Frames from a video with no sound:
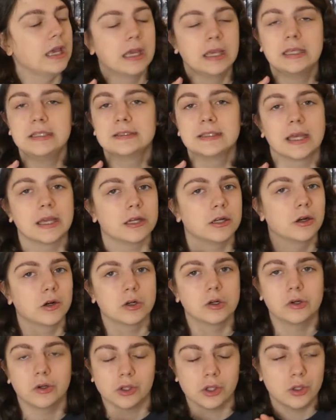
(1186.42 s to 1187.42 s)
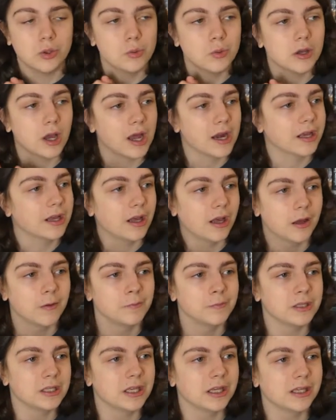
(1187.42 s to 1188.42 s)
he's like, girl, you gotta
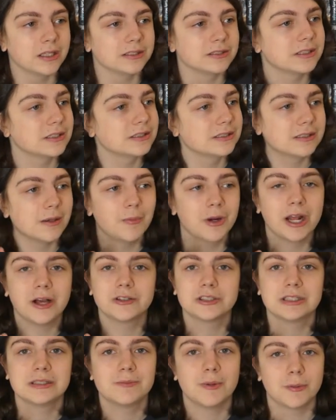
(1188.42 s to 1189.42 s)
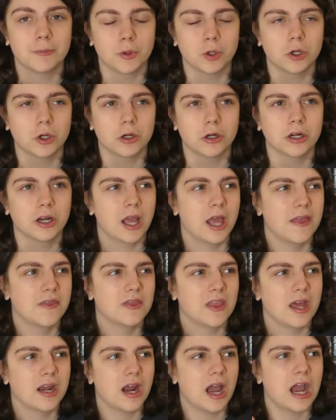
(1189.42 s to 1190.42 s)
come because someone else has been murdered.
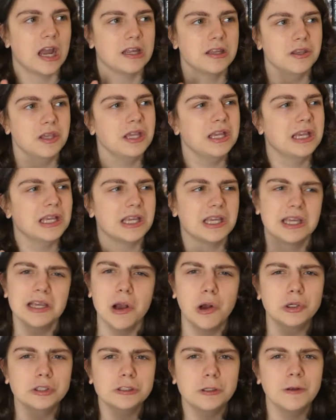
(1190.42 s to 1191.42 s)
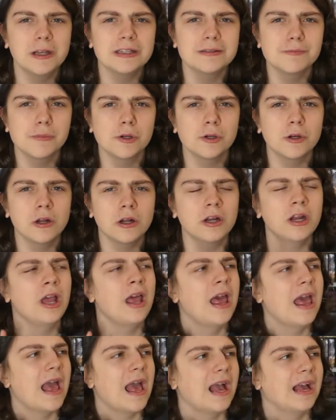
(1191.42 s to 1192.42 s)
And then I think he also gets murdered.
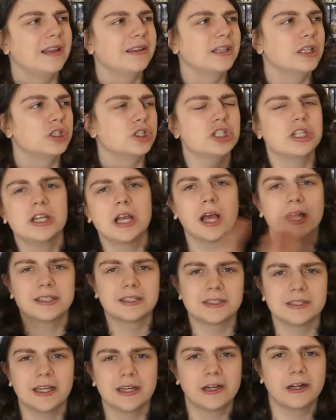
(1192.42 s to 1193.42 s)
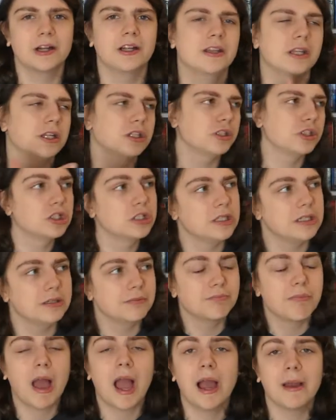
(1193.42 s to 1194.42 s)
And then she gets there and then
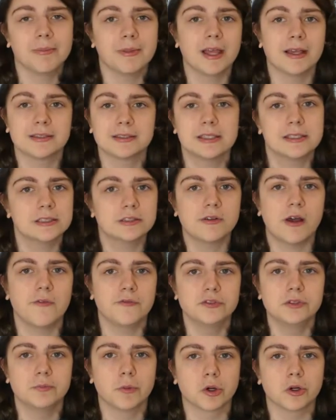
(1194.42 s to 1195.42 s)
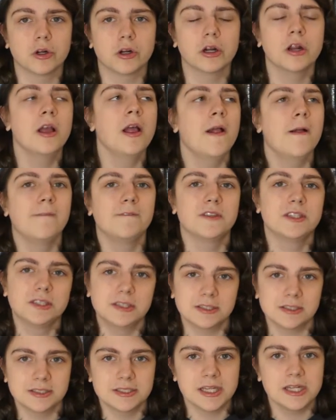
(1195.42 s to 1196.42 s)
she, I'm guessing, solves murder. This
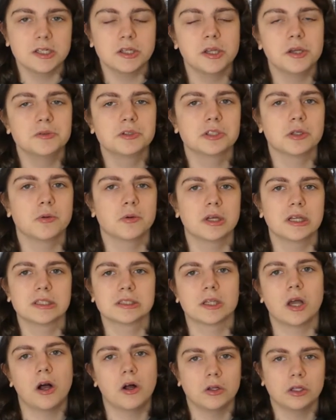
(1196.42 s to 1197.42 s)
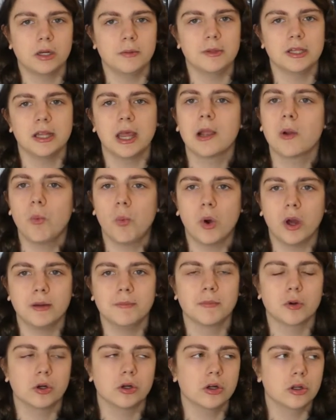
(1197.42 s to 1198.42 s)
is standalone, so it's all gonna be like
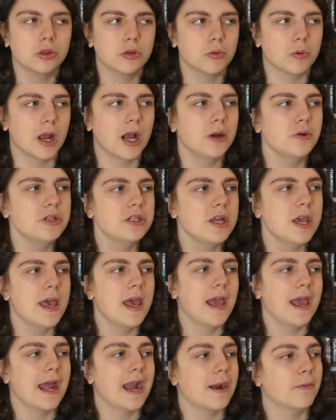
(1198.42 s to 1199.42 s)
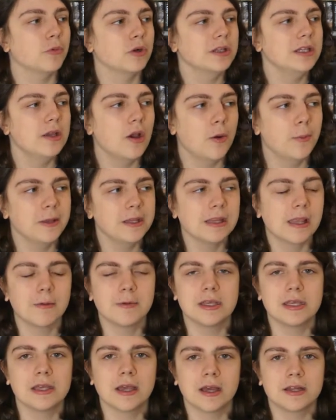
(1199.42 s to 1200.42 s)
one murder throughout. And I'm really hoping that
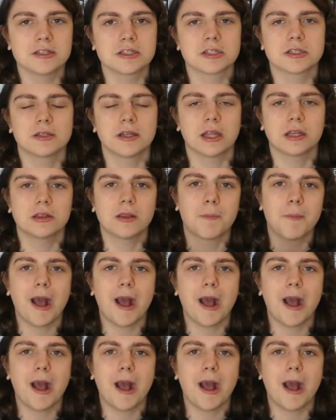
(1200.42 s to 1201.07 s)
we get like the